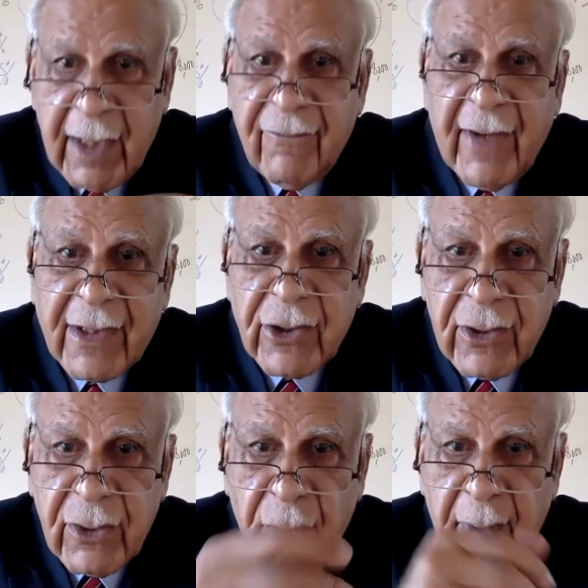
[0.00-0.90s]
In fact,
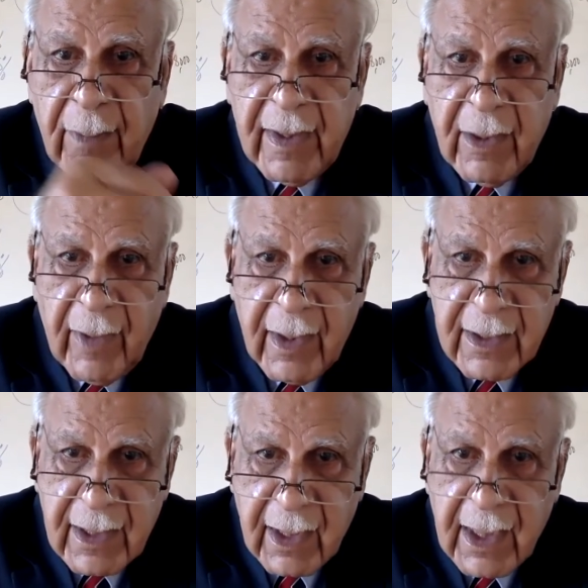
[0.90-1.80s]
you will be the one saying,